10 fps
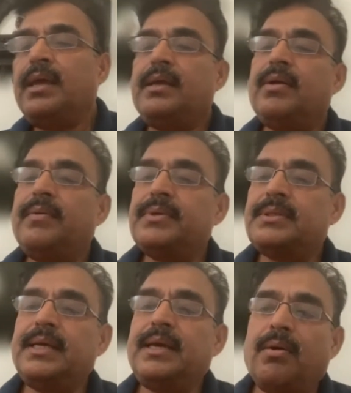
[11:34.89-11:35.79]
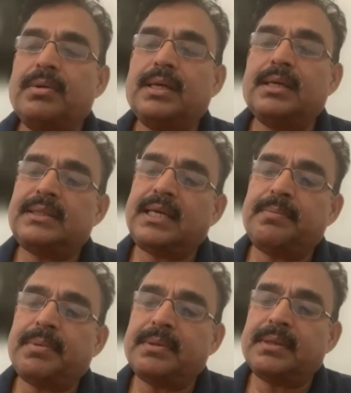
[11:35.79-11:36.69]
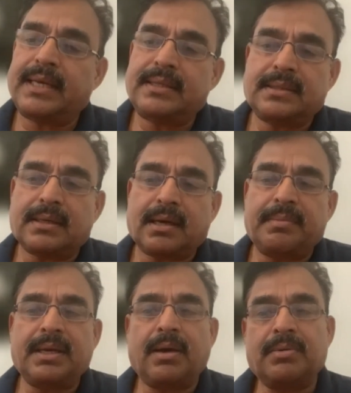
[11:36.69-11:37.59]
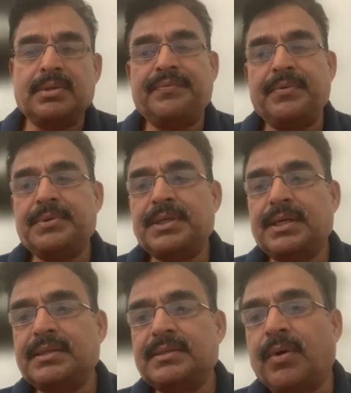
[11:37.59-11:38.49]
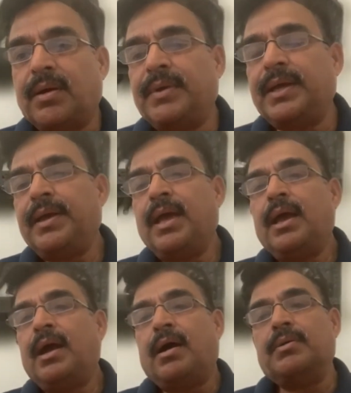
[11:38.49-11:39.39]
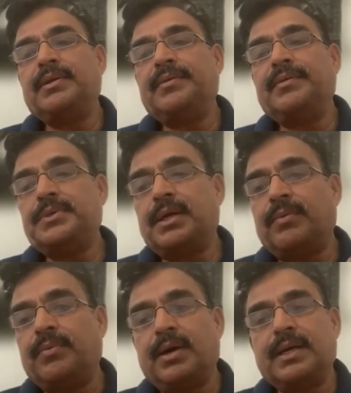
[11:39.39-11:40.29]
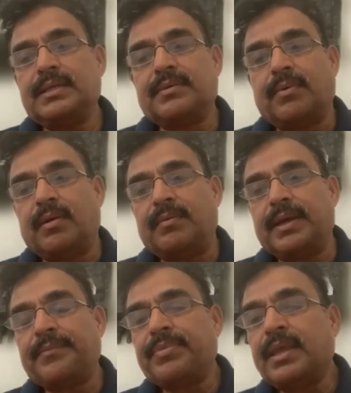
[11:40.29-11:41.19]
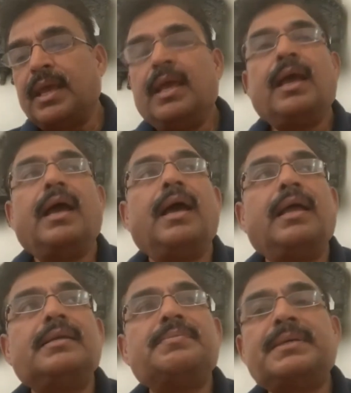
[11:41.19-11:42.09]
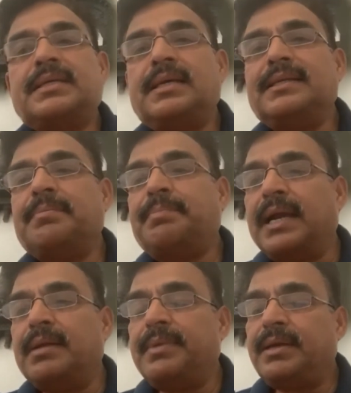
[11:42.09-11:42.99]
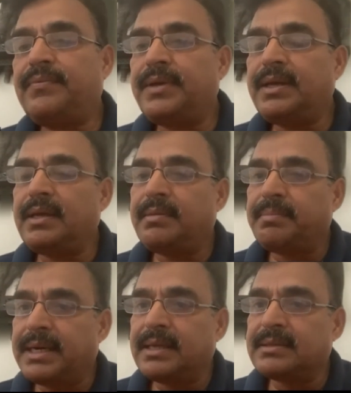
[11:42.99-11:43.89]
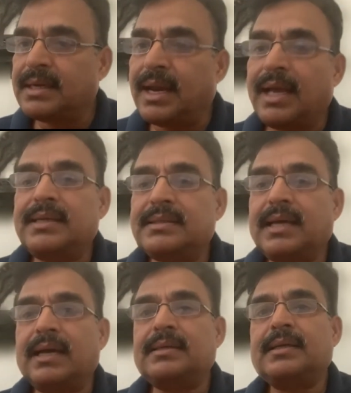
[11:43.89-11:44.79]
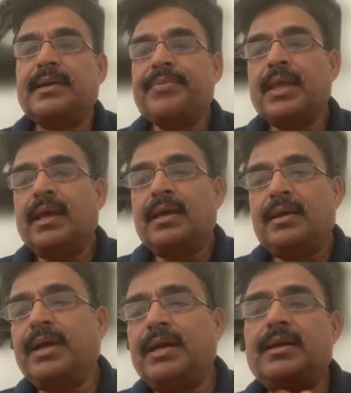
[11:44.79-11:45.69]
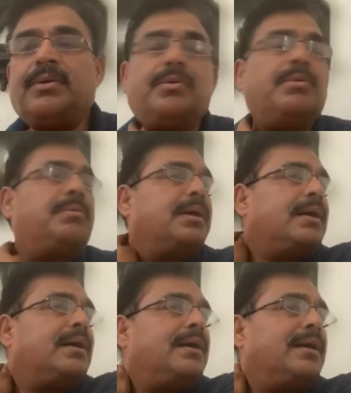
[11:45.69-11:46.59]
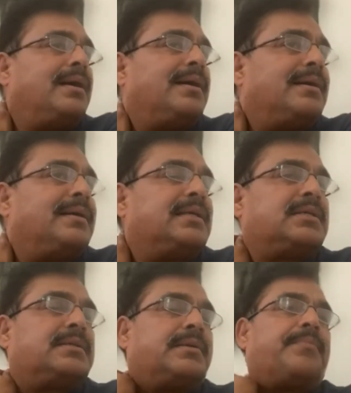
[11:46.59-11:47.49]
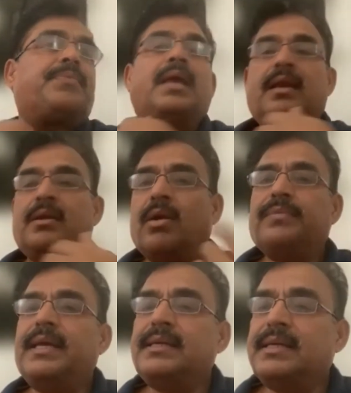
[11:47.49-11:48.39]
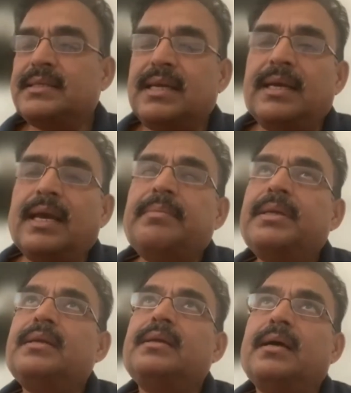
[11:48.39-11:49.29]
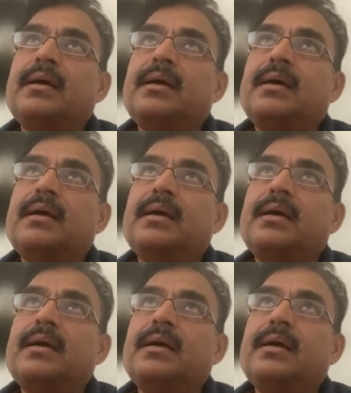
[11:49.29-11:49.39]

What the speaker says: you have to see how the shape of the things are coming, how the future is evolving, how the future of work is evolving. And especially the pandemic, we made us realize that you can do a lot of things digitally. I mean,